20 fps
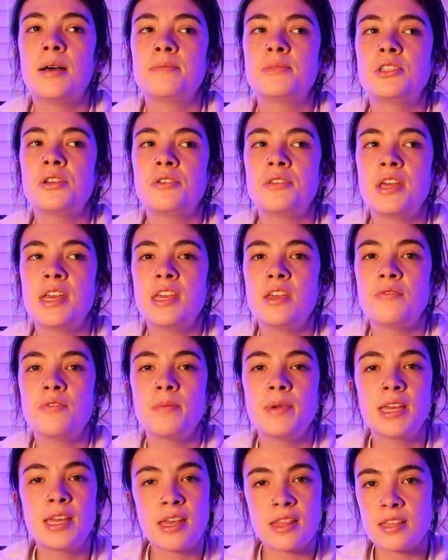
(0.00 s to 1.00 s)
So thank you
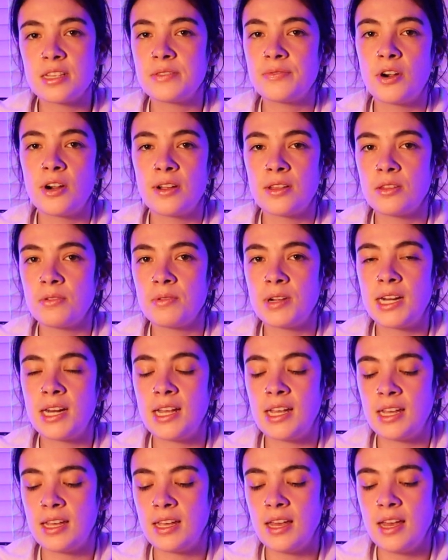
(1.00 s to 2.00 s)
for making it this far in the
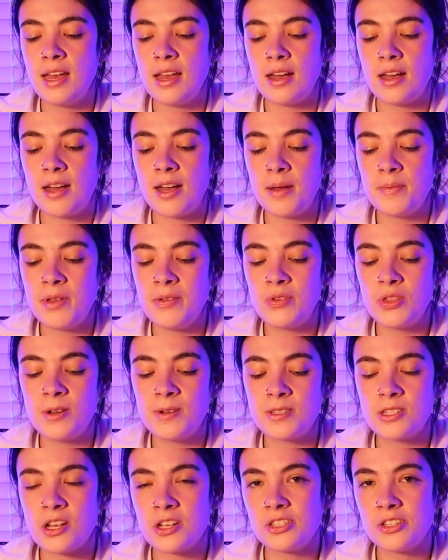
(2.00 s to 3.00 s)
reading, even
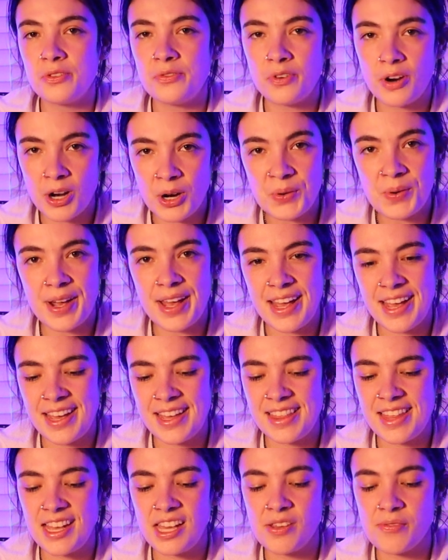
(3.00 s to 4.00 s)
though it's all so far
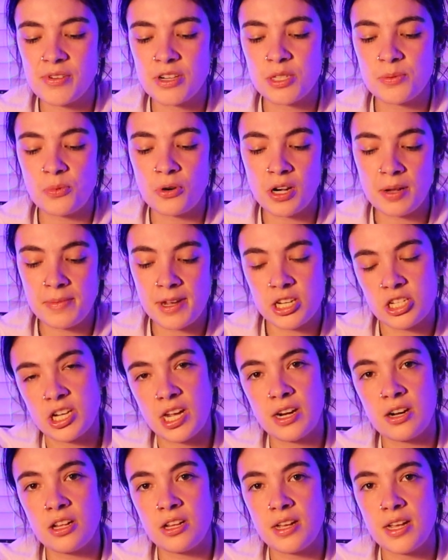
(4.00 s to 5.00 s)
away. Thank you for supporting my
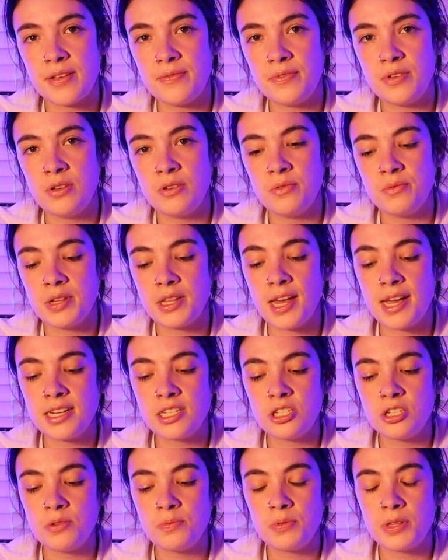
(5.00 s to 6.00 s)
channel. If you would
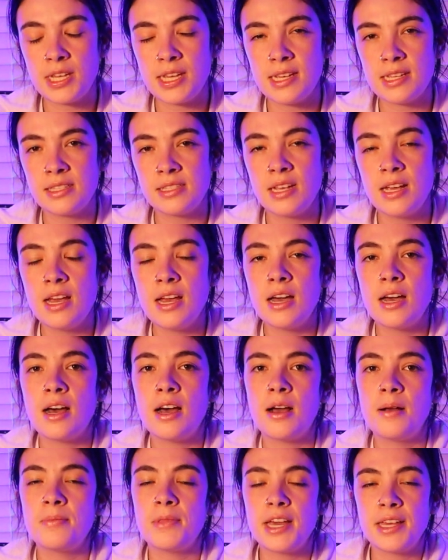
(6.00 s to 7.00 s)
like to, please
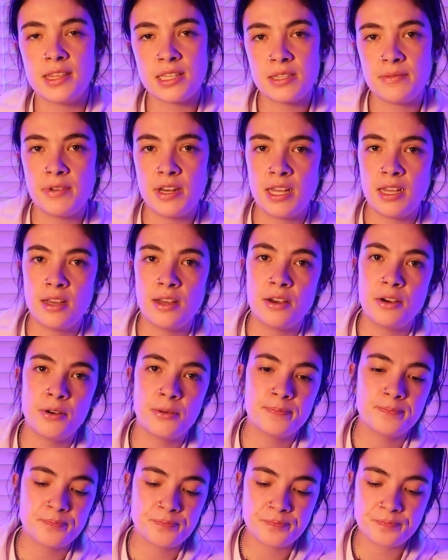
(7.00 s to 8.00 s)
like this
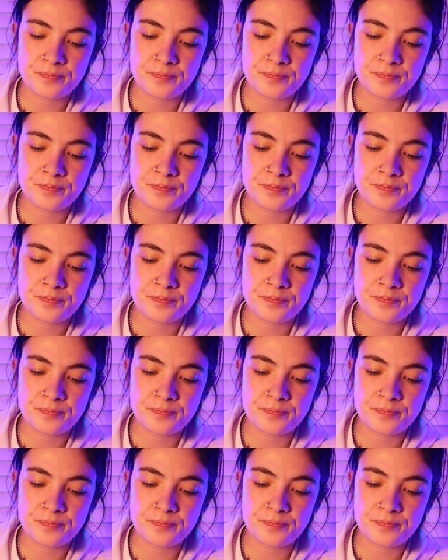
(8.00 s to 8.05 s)
video